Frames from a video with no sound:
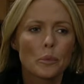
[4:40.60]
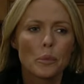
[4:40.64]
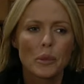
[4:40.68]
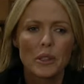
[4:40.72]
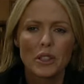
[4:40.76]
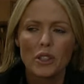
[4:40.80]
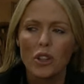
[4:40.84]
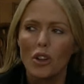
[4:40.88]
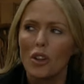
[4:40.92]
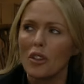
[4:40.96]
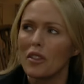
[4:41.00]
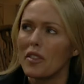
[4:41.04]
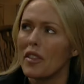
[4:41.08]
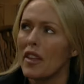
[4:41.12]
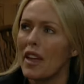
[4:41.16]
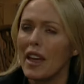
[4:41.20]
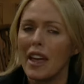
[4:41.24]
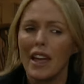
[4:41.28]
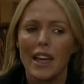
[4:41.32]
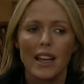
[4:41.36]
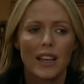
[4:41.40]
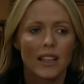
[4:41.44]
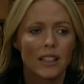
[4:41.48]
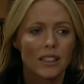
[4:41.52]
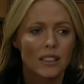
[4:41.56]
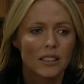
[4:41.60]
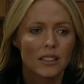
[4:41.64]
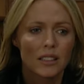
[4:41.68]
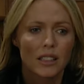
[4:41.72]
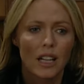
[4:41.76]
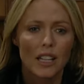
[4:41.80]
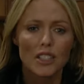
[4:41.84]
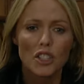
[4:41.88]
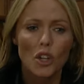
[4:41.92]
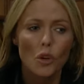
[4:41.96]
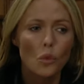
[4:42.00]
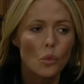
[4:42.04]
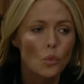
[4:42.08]
but not there. I
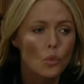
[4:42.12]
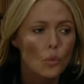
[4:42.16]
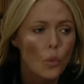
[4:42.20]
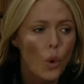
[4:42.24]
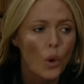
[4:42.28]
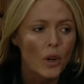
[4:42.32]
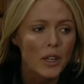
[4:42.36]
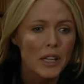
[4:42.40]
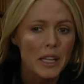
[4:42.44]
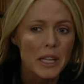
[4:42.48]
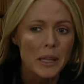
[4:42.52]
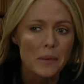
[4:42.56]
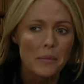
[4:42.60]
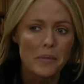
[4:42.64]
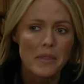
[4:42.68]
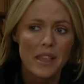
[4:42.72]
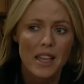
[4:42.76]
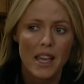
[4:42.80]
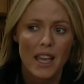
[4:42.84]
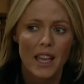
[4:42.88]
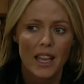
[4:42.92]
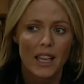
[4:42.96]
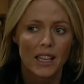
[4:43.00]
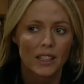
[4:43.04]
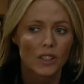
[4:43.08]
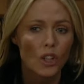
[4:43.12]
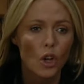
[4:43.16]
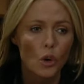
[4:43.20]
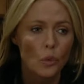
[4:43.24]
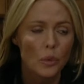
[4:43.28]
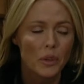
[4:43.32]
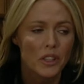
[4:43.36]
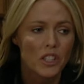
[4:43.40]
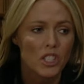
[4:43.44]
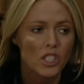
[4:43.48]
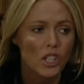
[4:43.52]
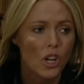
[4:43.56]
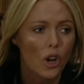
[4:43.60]
don't want him there. Not
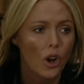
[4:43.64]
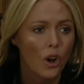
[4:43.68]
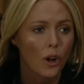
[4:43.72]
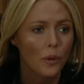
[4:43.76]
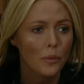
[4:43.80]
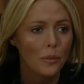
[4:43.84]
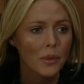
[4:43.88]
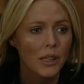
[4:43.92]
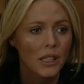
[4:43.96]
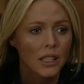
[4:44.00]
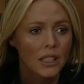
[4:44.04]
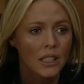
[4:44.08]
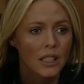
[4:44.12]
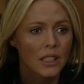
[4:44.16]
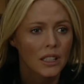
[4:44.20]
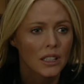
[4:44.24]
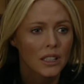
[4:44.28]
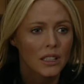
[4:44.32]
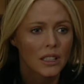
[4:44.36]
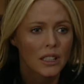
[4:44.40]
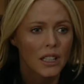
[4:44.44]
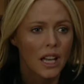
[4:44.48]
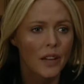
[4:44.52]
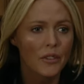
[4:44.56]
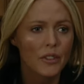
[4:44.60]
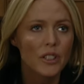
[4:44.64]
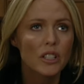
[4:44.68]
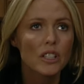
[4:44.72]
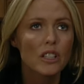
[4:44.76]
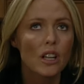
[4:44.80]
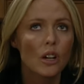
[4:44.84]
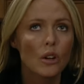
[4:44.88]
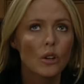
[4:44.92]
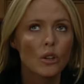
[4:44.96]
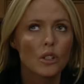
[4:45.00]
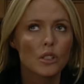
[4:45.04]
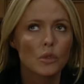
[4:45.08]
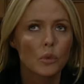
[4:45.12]
with Tom. Heaven
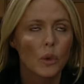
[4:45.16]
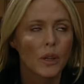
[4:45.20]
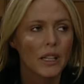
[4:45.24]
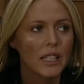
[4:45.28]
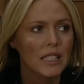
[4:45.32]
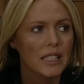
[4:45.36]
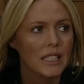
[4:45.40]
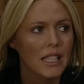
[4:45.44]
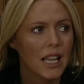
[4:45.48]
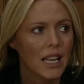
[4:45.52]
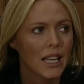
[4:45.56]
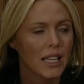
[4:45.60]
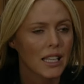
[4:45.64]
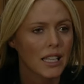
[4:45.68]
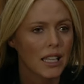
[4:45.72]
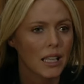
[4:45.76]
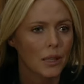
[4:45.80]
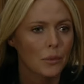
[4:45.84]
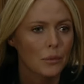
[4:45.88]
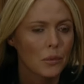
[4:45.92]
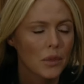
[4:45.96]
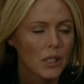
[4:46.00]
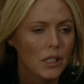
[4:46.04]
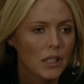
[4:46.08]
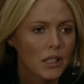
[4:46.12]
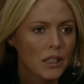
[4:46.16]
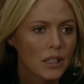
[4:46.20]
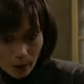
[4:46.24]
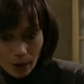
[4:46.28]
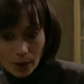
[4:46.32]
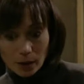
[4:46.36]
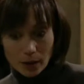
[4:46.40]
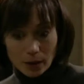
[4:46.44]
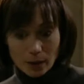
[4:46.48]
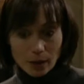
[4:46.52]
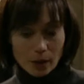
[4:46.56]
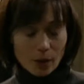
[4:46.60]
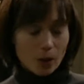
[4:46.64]
knows what he's telling him.
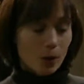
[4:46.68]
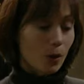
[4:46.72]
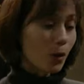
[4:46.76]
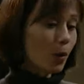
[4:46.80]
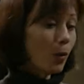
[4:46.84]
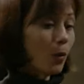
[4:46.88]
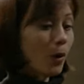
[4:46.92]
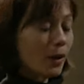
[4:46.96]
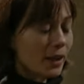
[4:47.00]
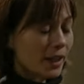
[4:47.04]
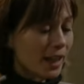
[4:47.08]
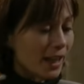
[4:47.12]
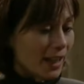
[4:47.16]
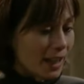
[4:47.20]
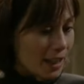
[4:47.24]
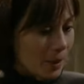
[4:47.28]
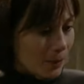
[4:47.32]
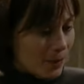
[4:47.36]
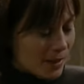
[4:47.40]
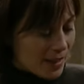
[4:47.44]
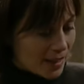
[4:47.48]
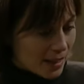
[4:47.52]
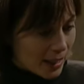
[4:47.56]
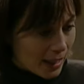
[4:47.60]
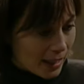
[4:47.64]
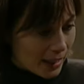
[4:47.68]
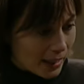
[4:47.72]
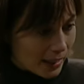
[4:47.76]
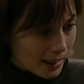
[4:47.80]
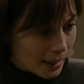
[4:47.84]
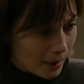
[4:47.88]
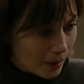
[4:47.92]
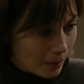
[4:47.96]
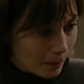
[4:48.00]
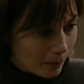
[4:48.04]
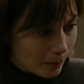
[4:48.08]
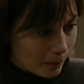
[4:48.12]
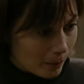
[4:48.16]
Well, what can he be telling
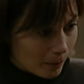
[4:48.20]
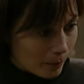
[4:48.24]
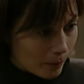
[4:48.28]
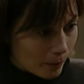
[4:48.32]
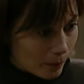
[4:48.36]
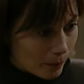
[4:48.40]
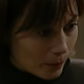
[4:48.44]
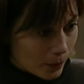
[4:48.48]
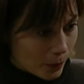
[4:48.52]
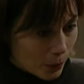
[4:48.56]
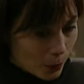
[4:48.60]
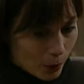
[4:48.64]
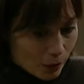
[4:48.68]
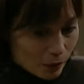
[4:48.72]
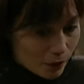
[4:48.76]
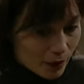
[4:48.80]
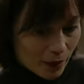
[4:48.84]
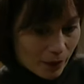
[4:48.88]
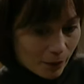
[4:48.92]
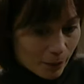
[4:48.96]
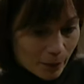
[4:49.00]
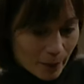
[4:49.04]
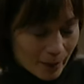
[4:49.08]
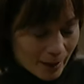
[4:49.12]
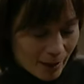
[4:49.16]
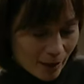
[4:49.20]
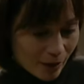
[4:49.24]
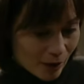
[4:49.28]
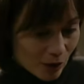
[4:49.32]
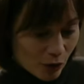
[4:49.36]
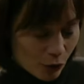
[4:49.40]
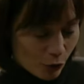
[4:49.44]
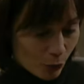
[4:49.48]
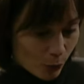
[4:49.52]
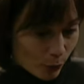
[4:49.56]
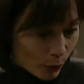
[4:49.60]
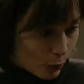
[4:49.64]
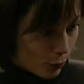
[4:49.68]
him? You haven't given me anything to
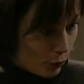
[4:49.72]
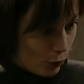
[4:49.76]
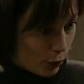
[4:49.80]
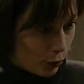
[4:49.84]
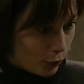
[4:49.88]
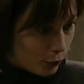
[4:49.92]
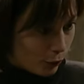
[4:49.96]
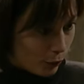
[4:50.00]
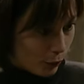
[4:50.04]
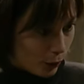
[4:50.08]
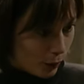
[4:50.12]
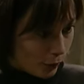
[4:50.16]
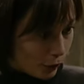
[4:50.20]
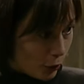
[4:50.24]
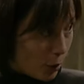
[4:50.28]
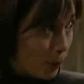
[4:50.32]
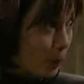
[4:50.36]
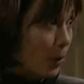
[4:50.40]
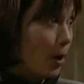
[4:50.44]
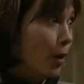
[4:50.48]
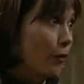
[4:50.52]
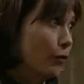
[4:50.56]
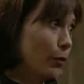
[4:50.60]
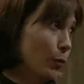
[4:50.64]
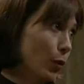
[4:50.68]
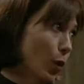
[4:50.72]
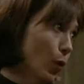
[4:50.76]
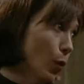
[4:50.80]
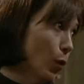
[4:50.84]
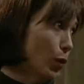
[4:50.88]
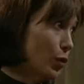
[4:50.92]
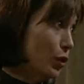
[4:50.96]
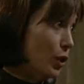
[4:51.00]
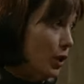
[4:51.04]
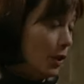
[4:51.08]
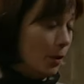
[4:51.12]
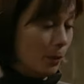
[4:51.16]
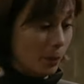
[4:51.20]
reproach you for, have you, apart from not wanting a